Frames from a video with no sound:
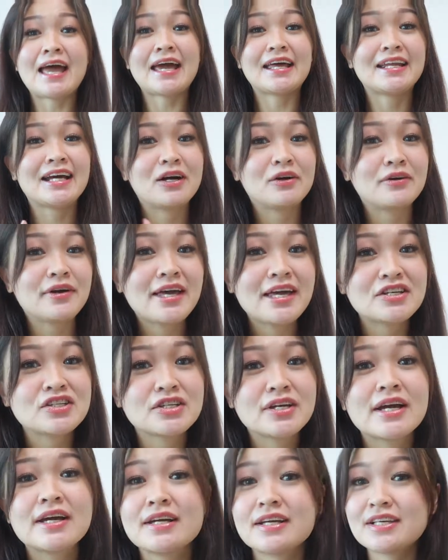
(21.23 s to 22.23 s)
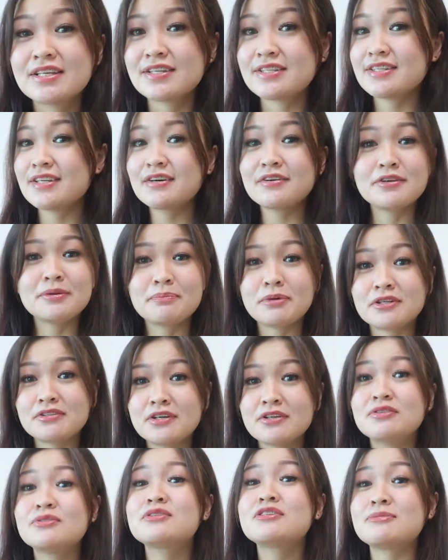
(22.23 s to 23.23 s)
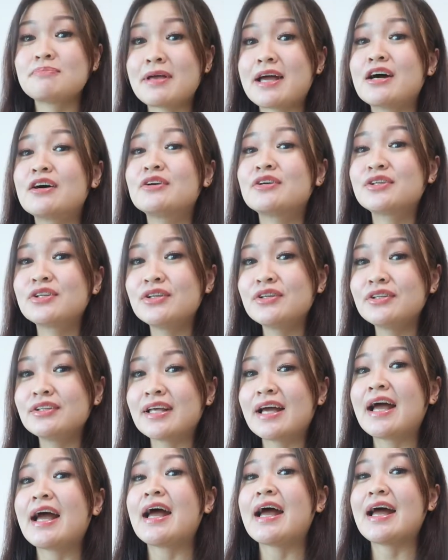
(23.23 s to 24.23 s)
At our age, it's so important to smell good,